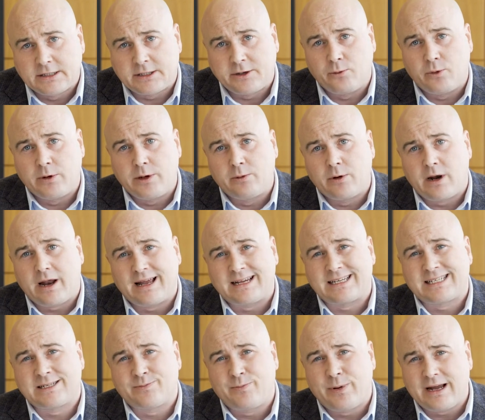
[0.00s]
So, we will
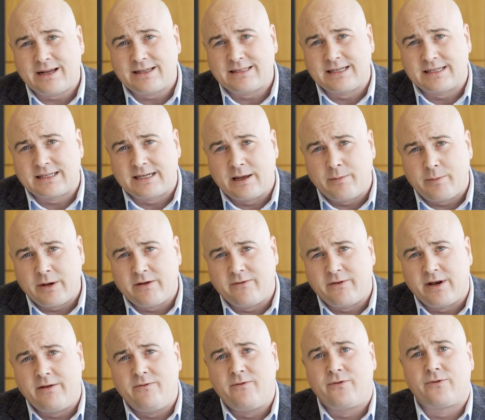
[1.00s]
expect to see a bit
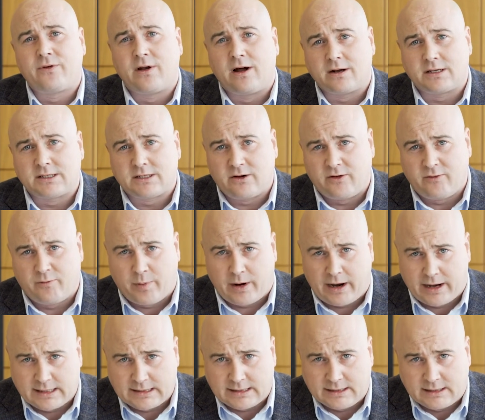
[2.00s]
of an influx of
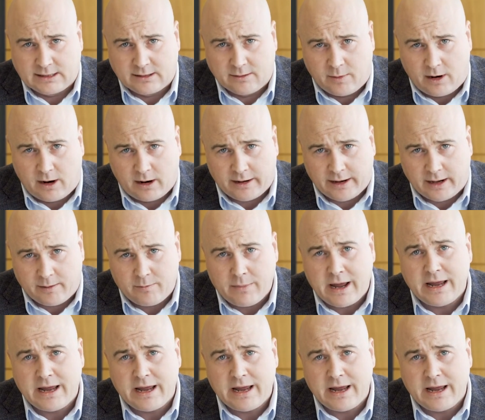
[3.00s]
buyers into the market.